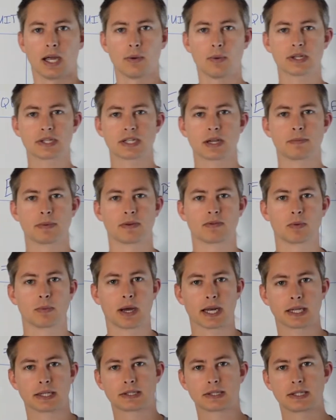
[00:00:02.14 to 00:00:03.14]
what's up
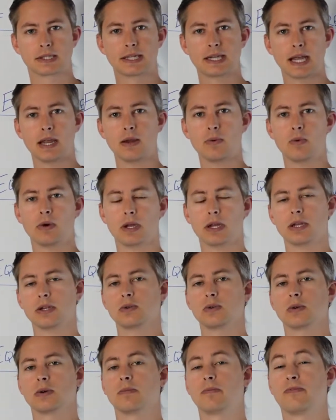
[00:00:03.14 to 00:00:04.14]
everybody? Today we're going to
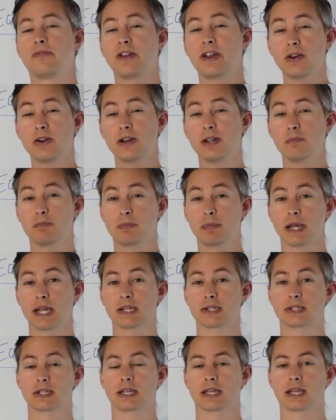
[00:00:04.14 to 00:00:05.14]
do a very
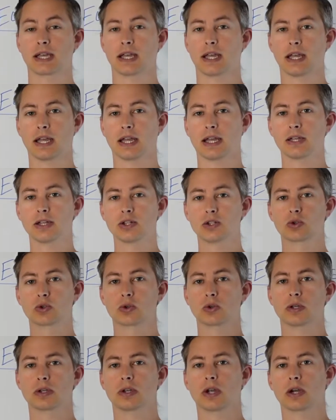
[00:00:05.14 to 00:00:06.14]
basic
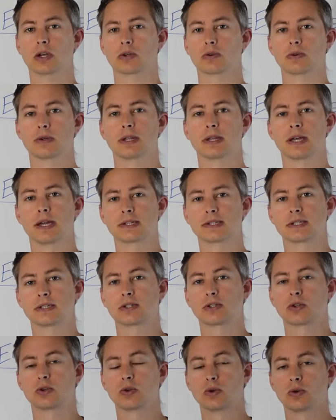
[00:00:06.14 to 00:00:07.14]
introductory lesson
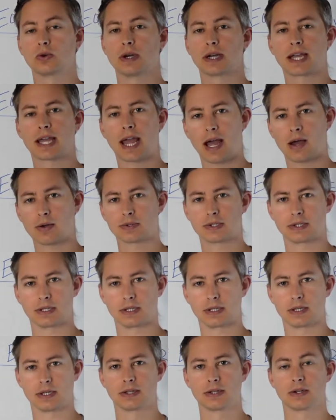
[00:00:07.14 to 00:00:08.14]
to accounting.
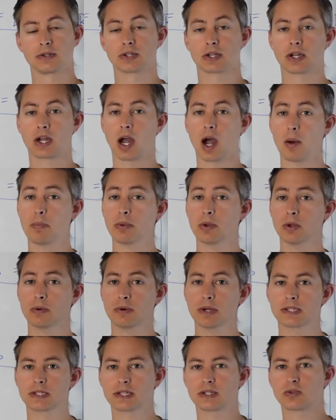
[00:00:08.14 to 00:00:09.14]
There's a couple of
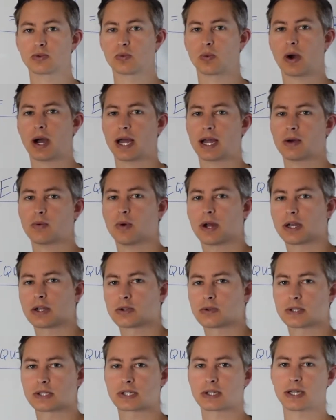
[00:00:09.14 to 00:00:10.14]
reasons why I want to
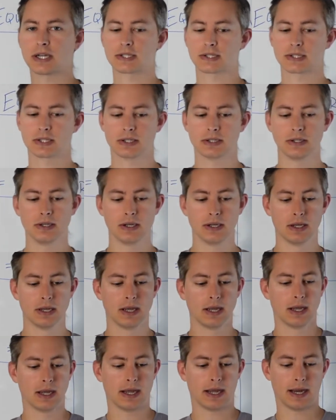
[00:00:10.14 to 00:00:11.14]
do this lesson,
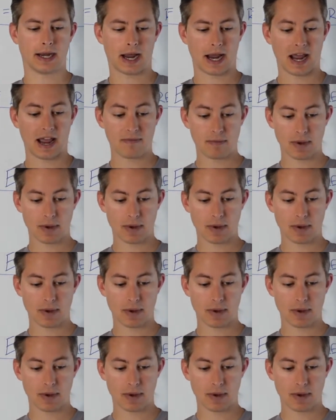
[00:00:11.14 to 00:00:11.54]
and I have